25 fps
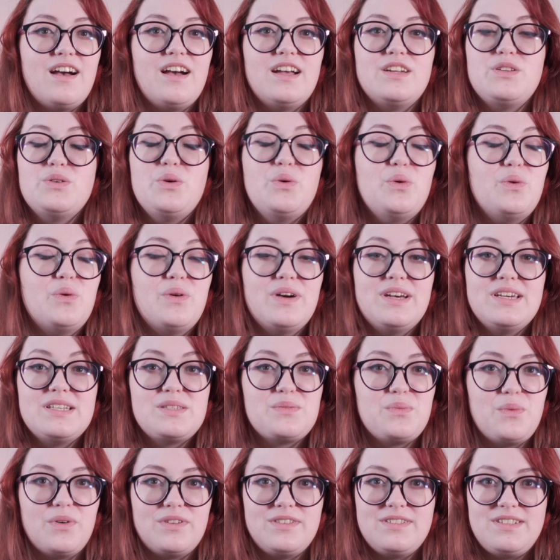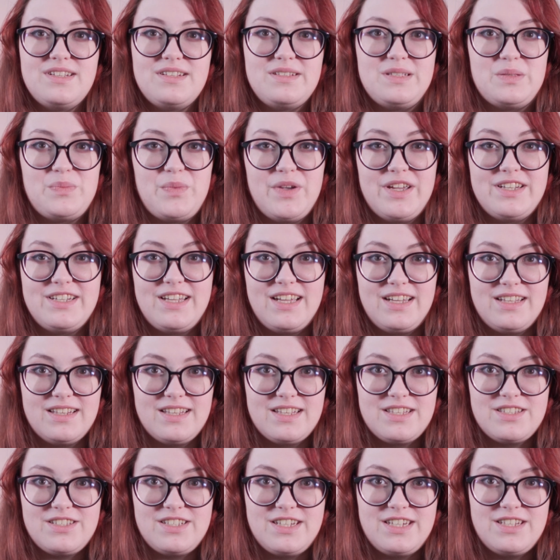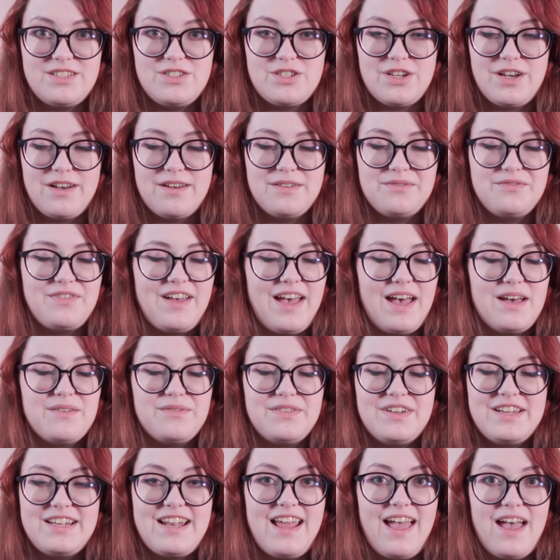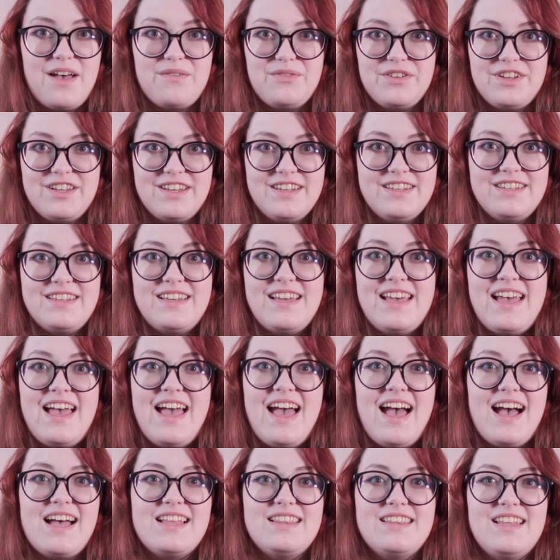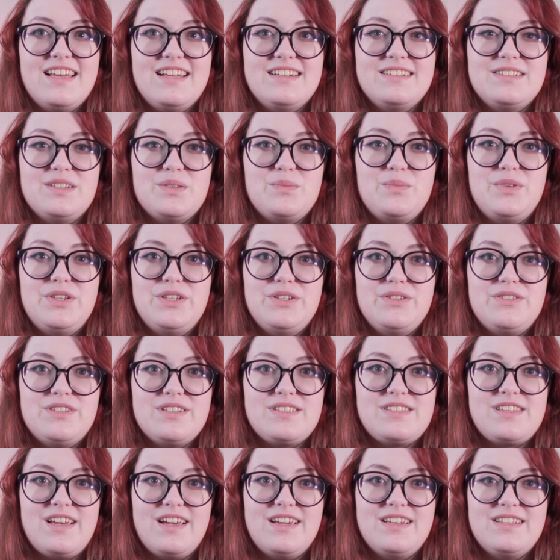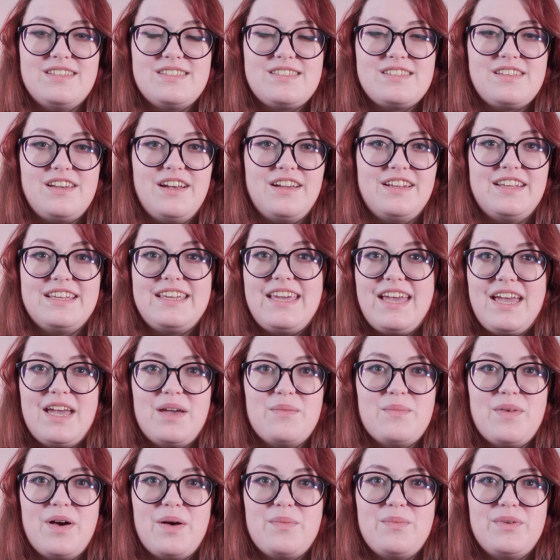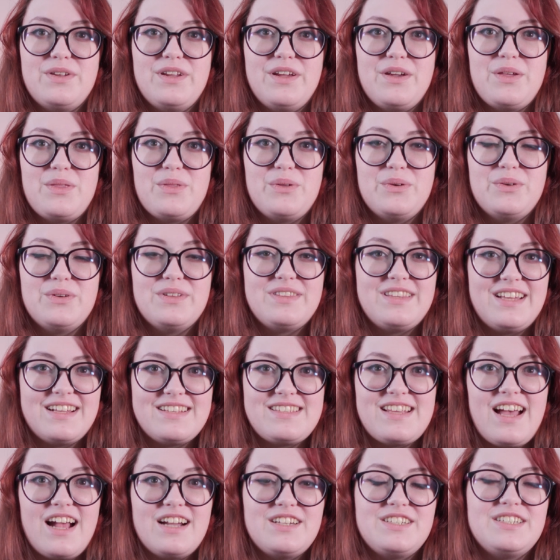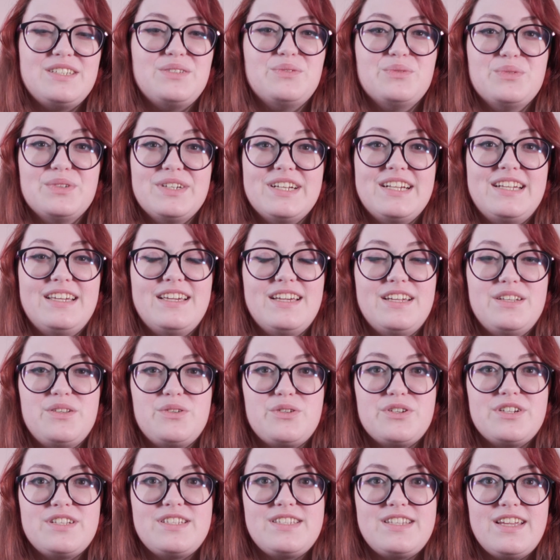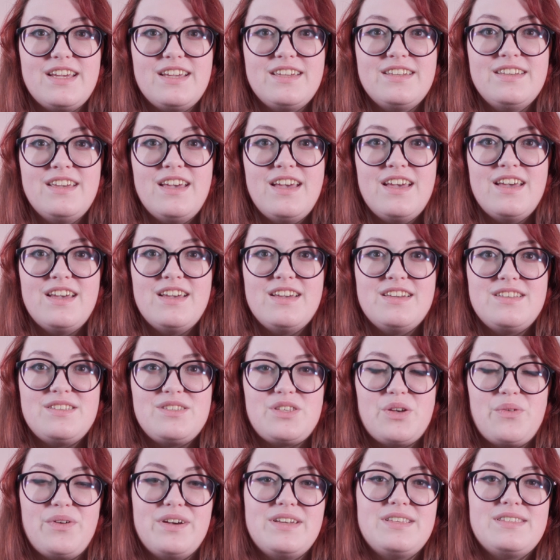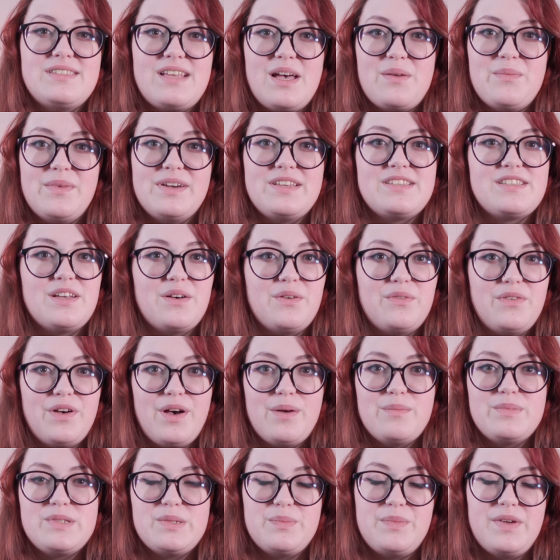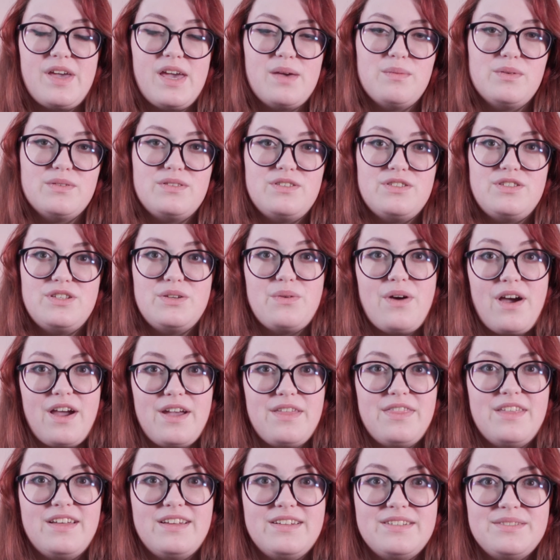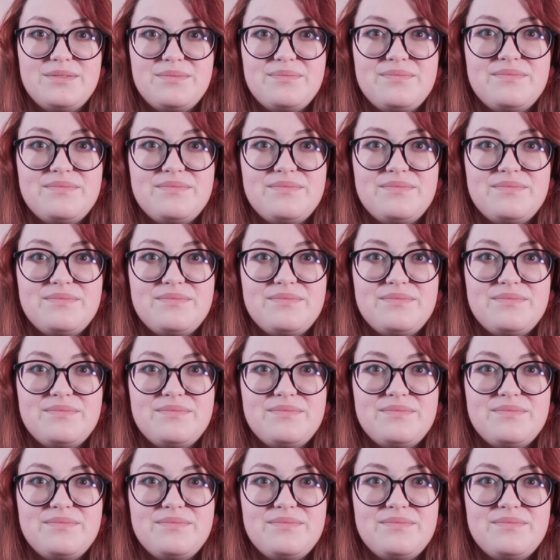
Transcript: I'd always wanted to be an English teacher forever and ever, and then computer science kind of came up and I thought that's actually really interesting, so I set myself up to be able to do either.